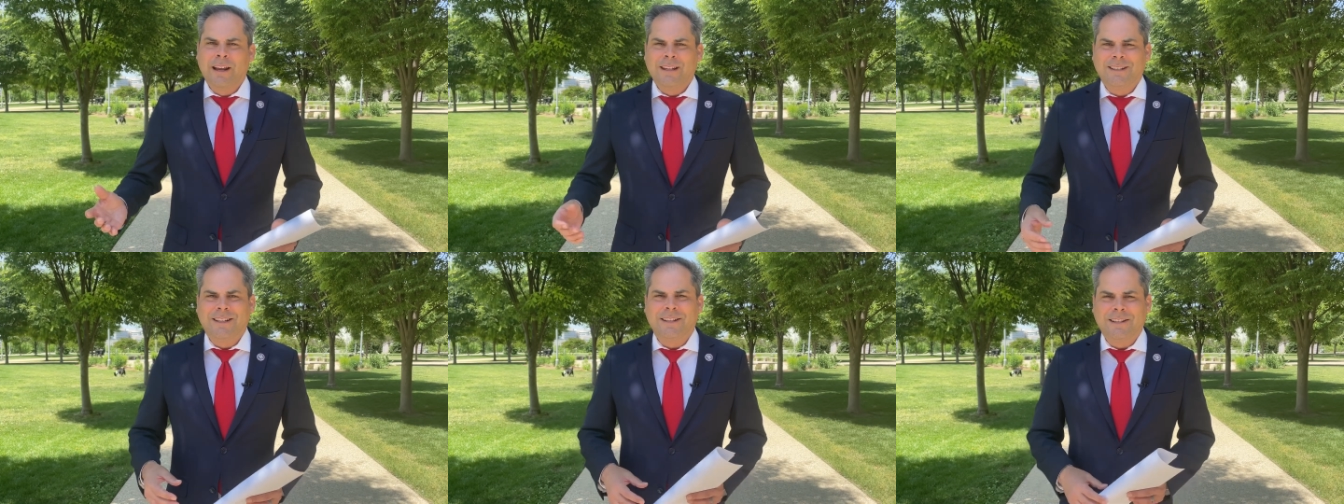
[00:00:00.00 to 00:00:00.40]

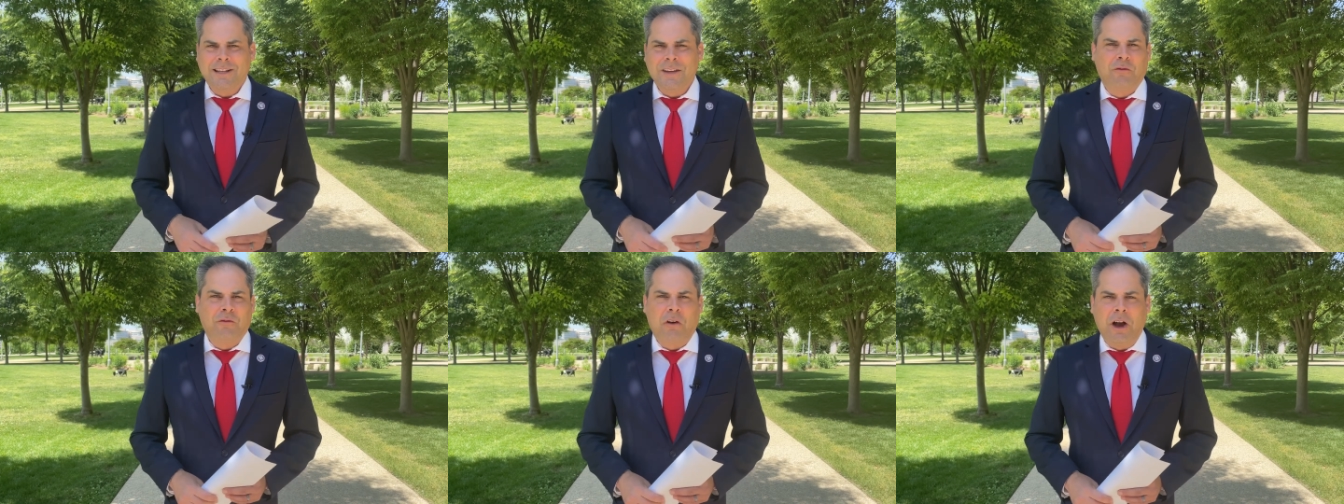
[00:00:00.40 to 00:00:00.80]
to
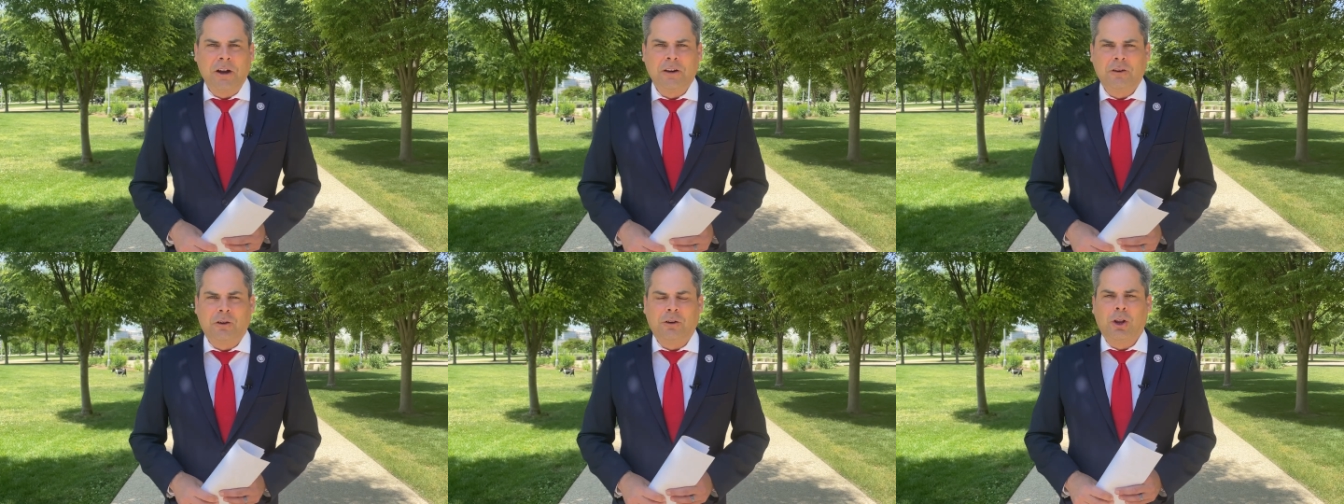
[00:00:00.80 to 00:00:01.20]

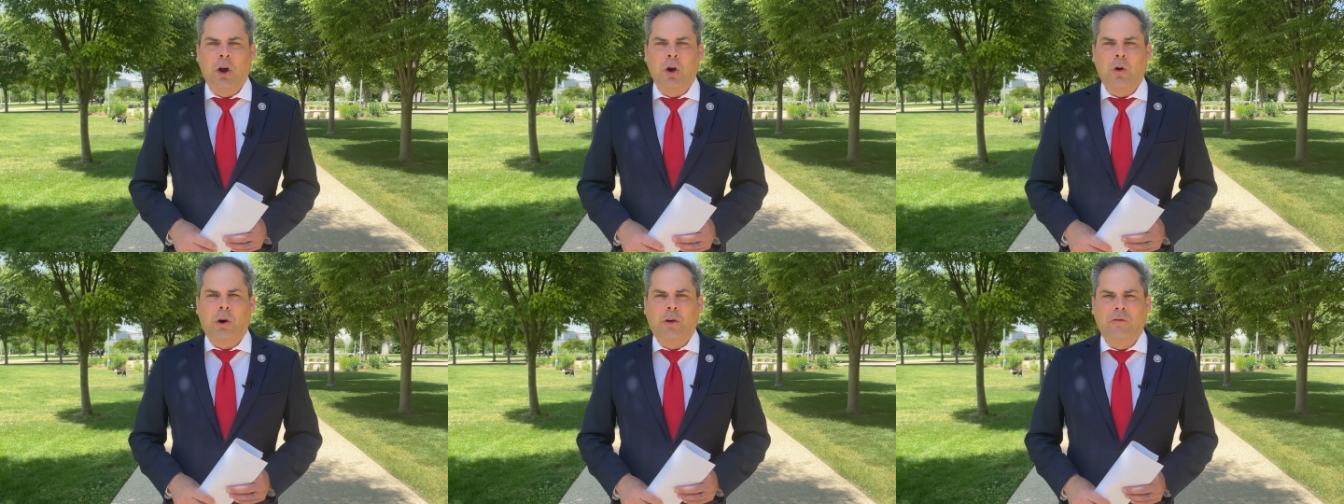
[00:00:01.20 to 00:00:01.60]
defund or
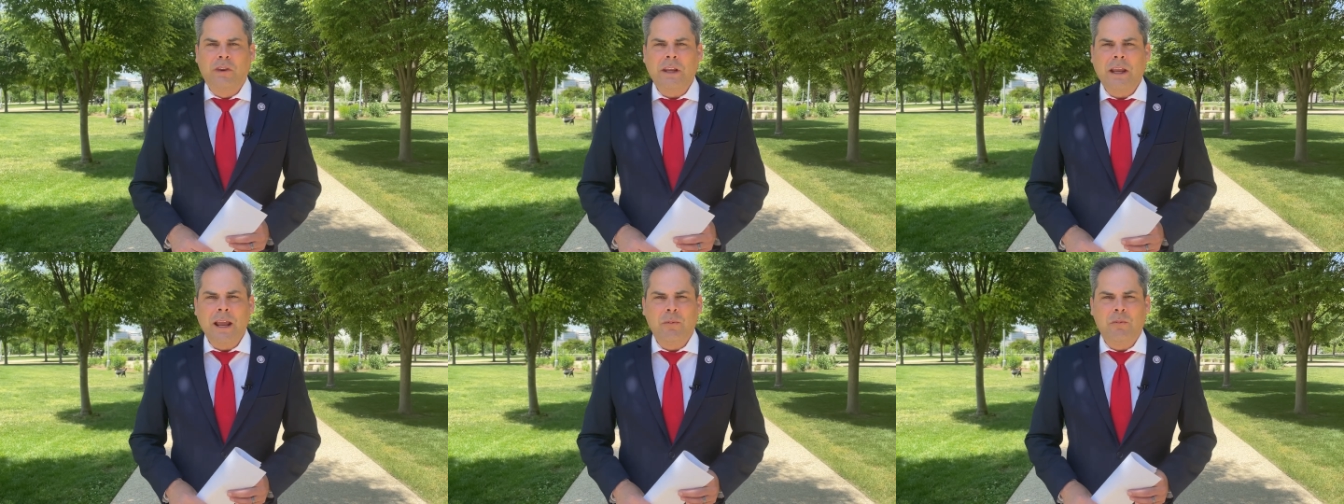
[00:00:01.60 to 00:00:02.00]
lower
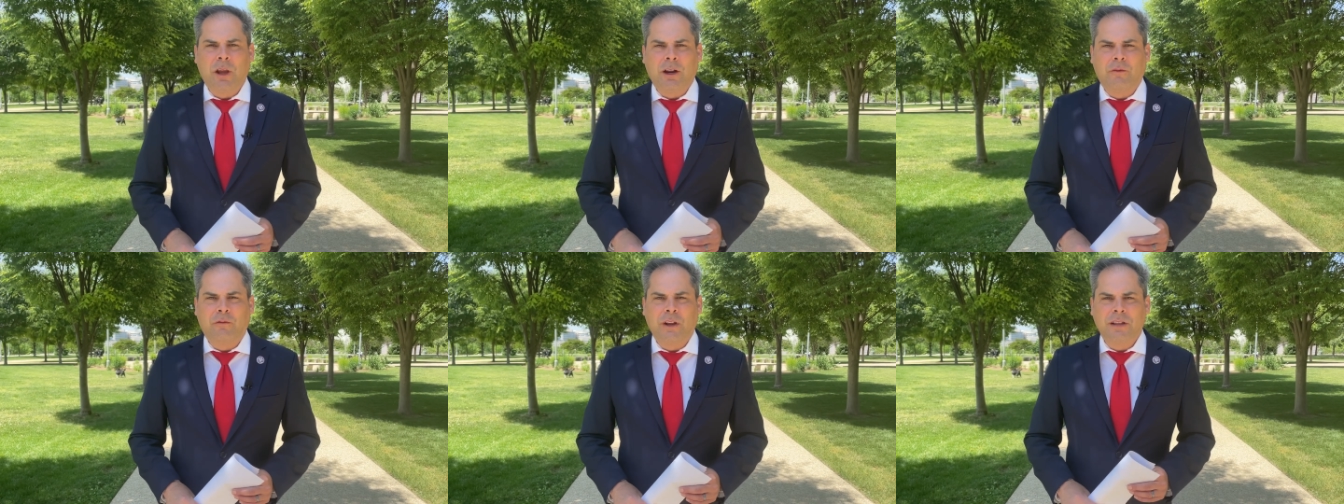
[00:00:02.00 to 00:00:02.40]
VA
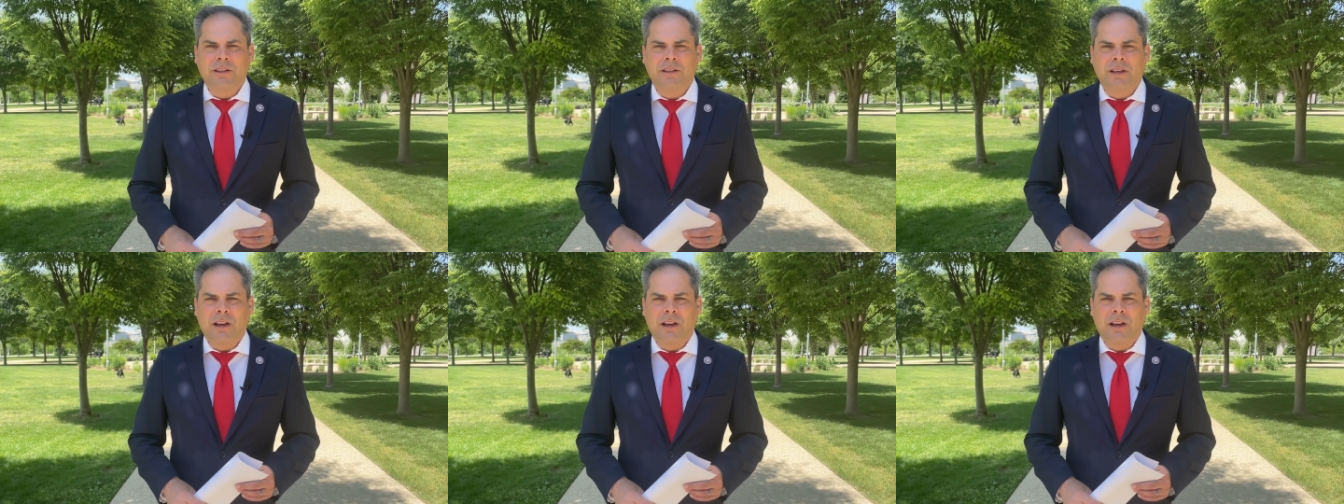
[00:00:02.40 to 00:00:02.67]
benefits.